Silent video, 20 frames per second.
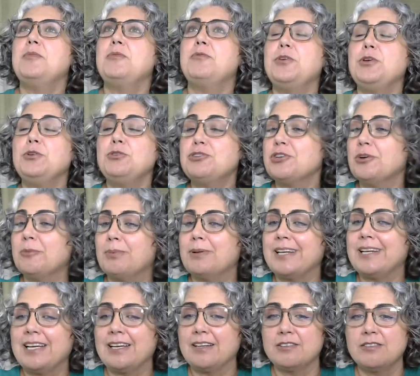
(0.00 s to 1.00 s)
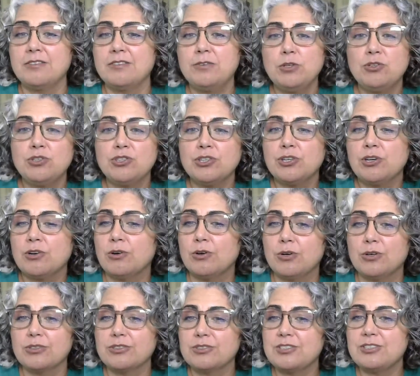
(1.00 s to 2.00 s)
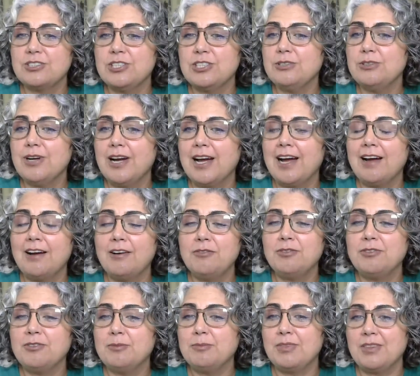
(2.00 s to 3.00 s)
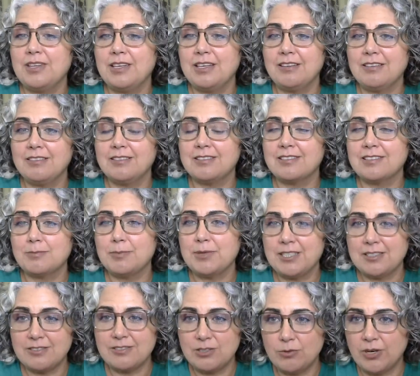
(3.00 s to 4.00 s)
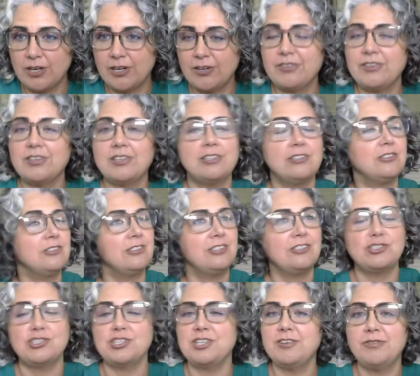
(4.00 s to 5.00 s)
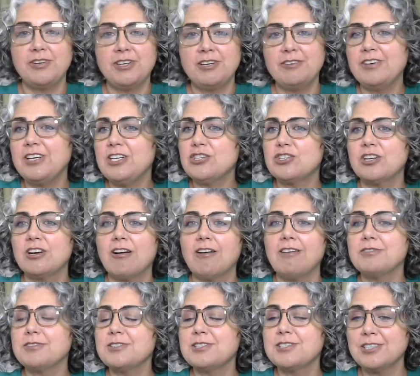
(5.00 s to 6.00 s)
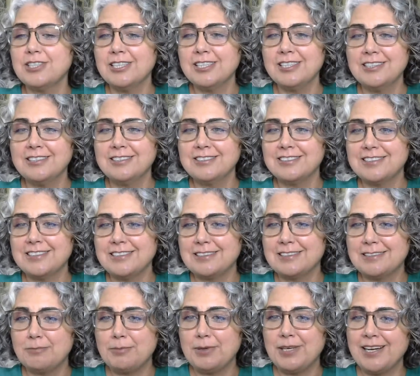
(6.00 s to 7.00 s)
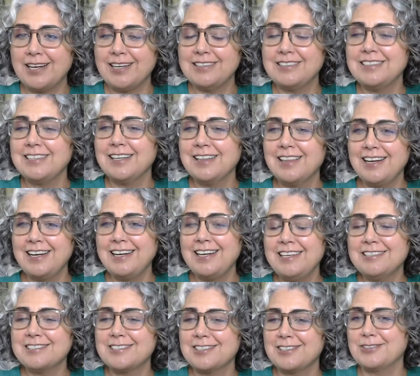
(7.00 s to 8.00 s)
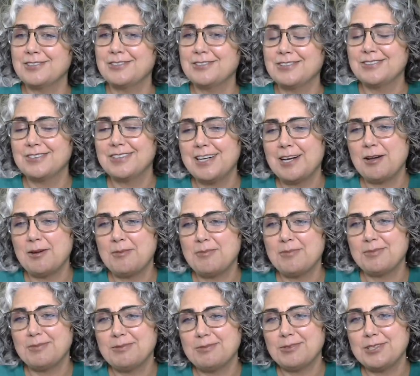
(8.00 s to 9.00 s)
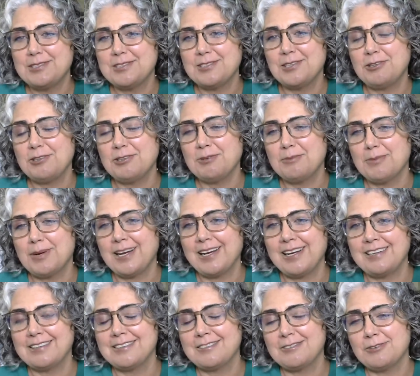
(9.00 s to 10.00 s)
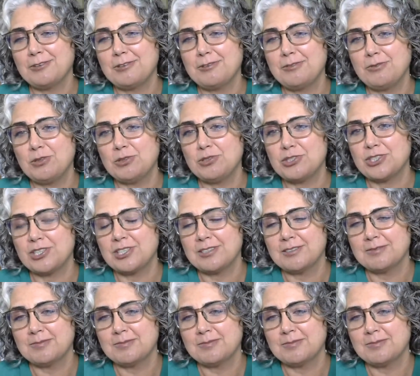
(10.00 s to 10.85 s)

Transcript: Future plans, future goals. Do you have some things, because you are the Chief Innovation Officer and the big idea lady? So what's on your mind for the future?